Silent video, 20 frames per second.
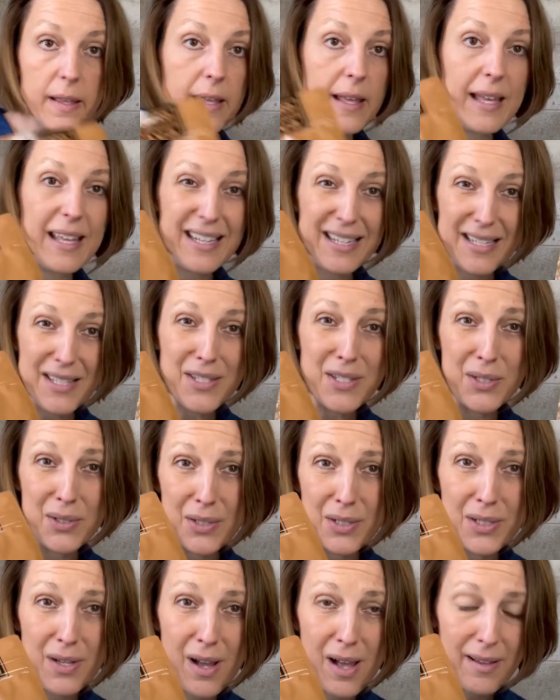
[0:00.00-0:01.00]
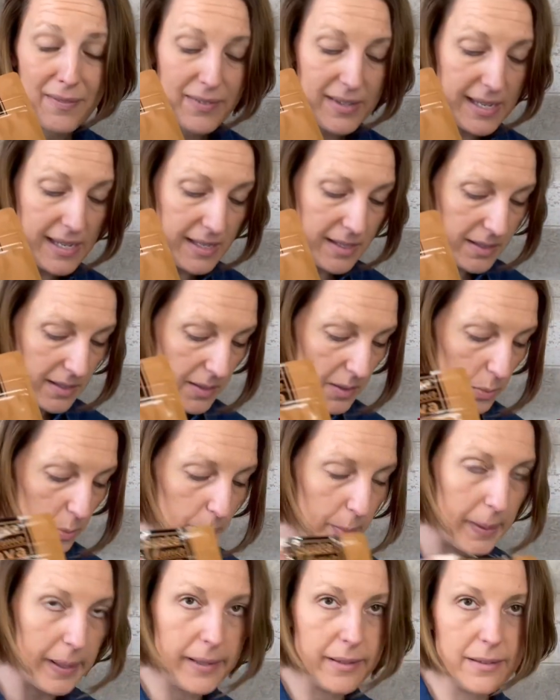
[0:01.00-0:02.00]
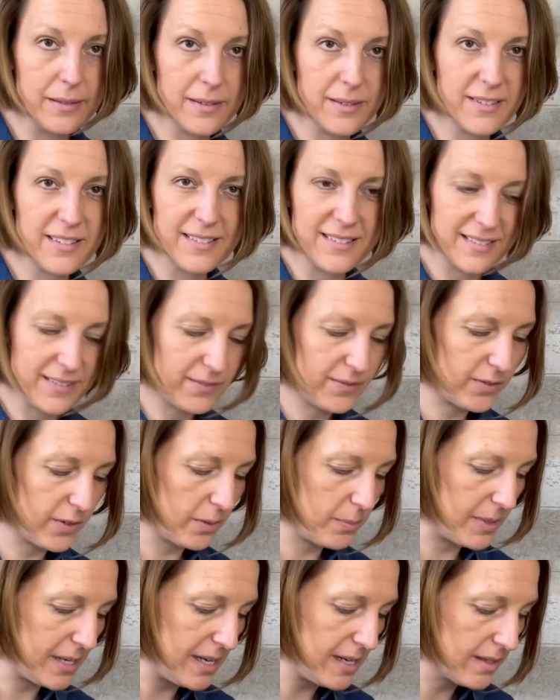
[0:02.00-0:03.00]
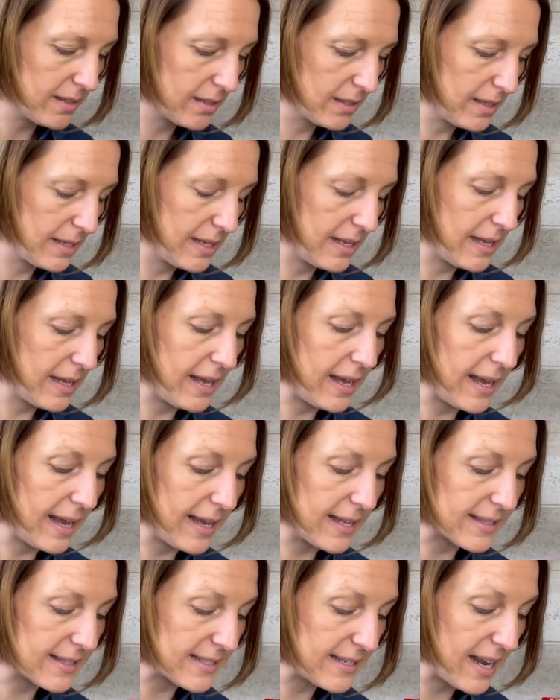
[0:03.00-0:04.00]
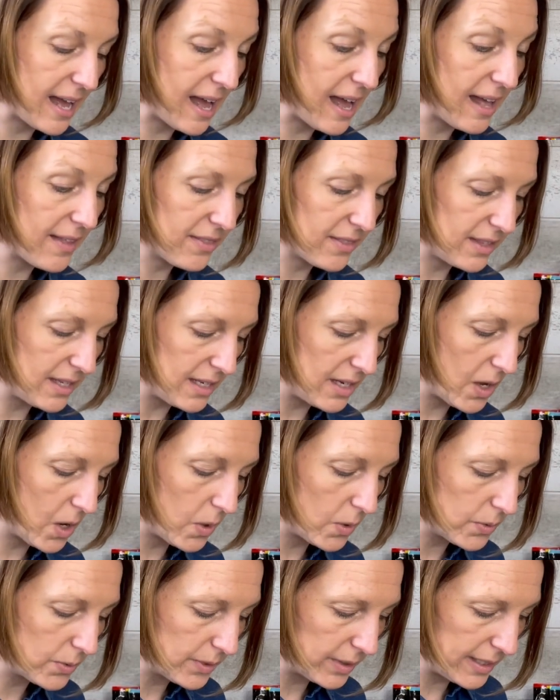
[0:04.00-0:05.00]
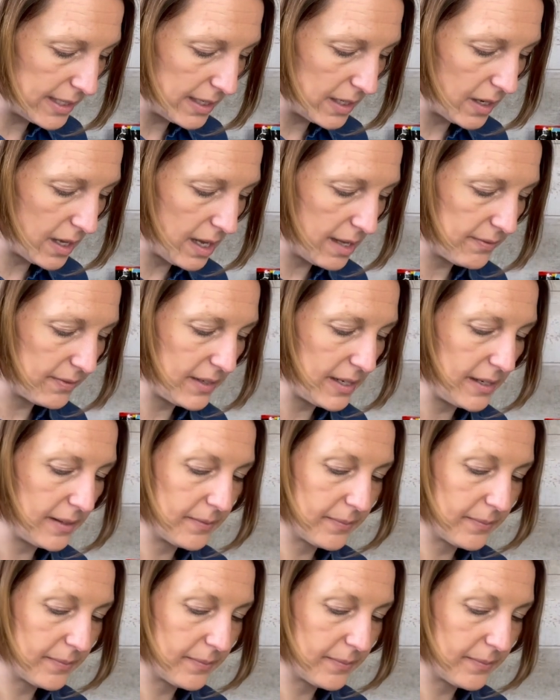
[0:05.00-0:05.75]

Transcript: it is good coffee, but for me, it's not the only coffee.